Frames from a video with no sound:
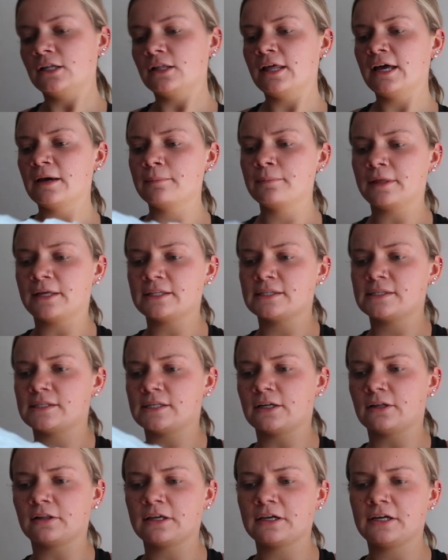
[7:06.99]
collab,
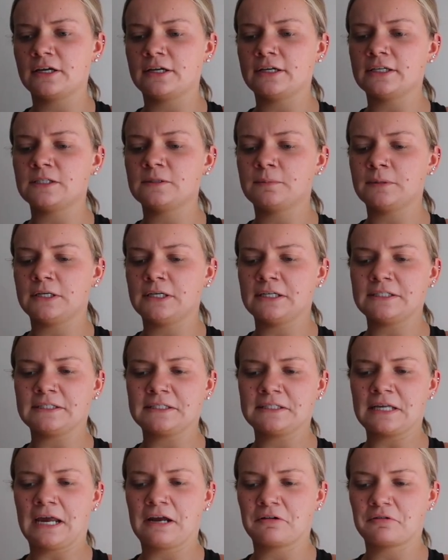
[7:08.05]
that's hilarious
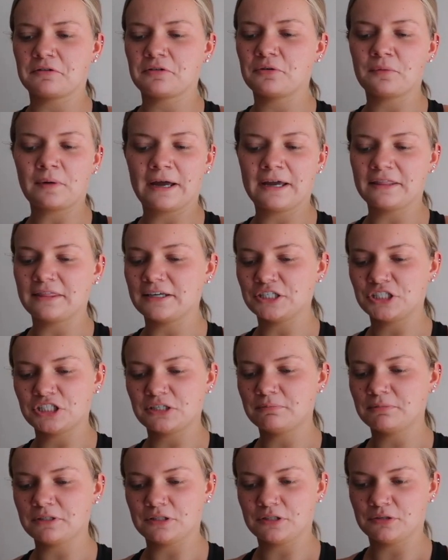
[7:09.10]
because I don't know why they
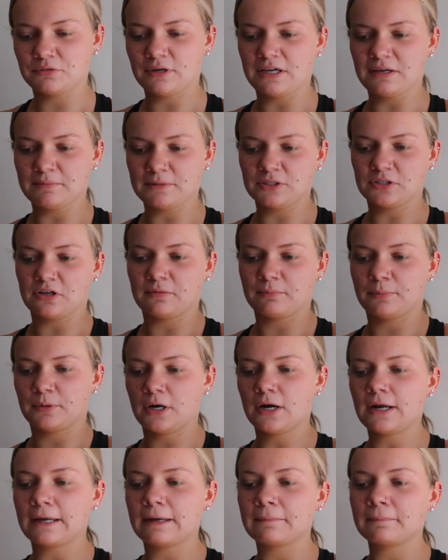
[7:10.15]
shipped it through Amazon
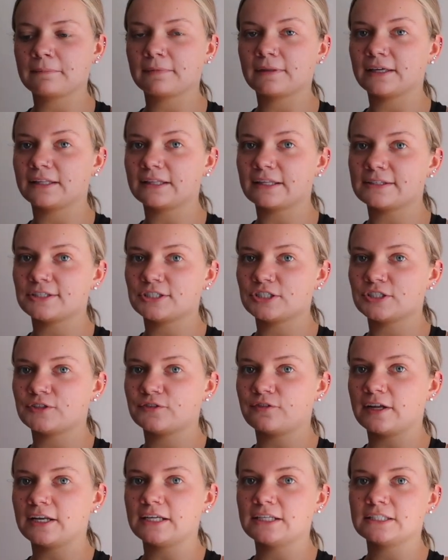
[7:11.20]
Prime. Like, that's just
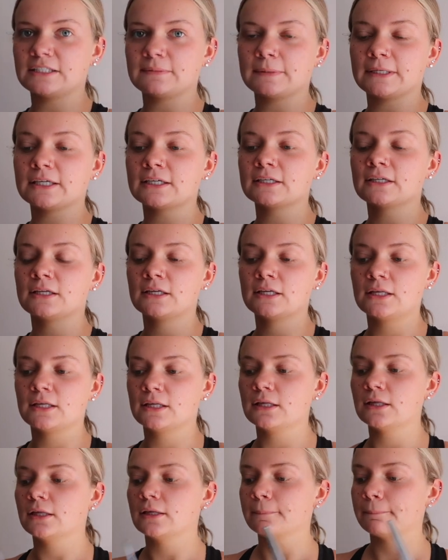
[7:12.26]
funny to me.
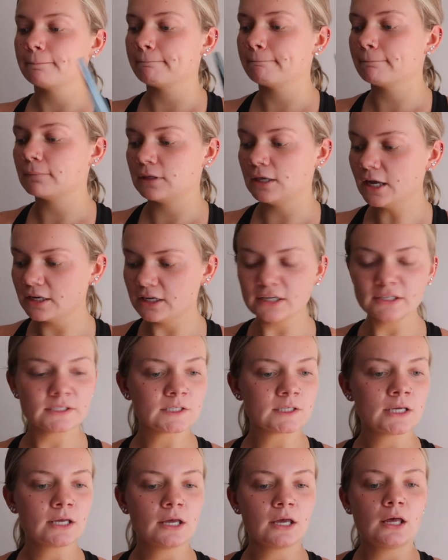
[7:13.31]
Yeah, it
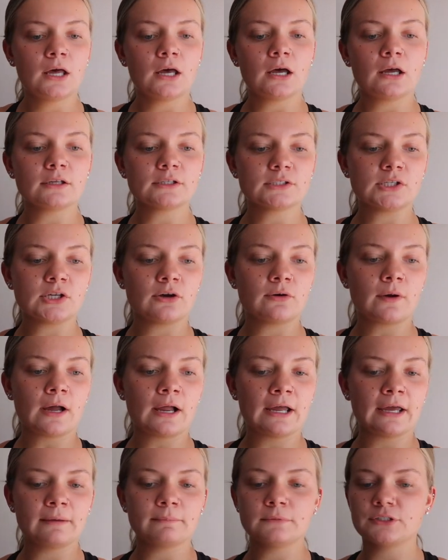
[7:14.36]
is. So
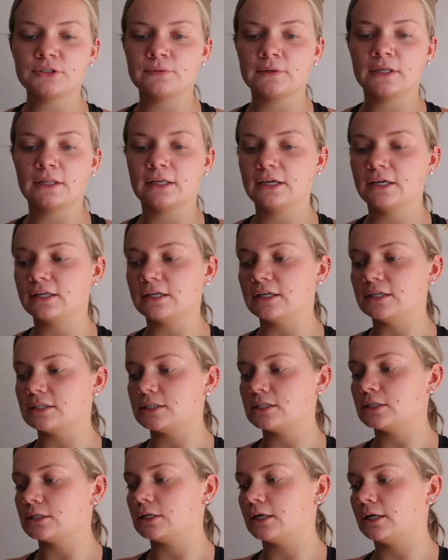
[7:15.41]
I'm doing like an
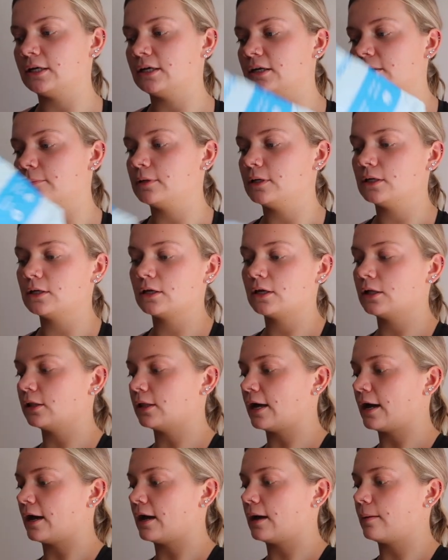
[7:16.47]
Instagram
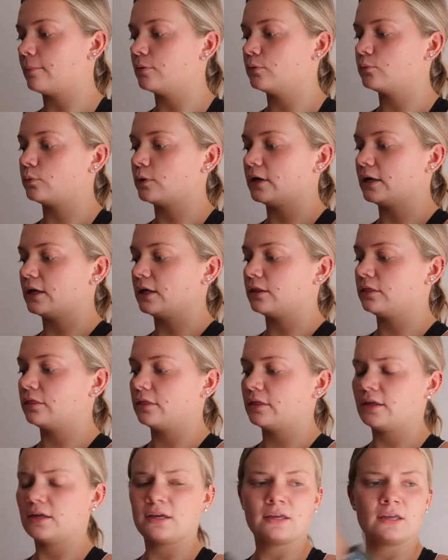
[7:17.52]
collab with
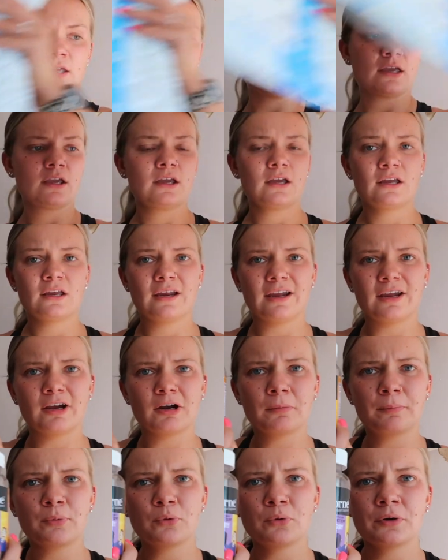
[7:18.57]

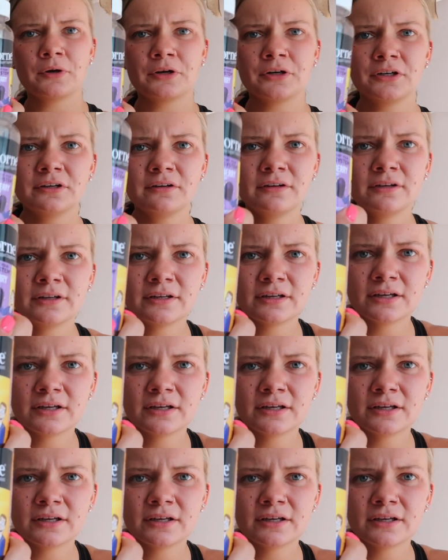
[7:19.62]
Airborne.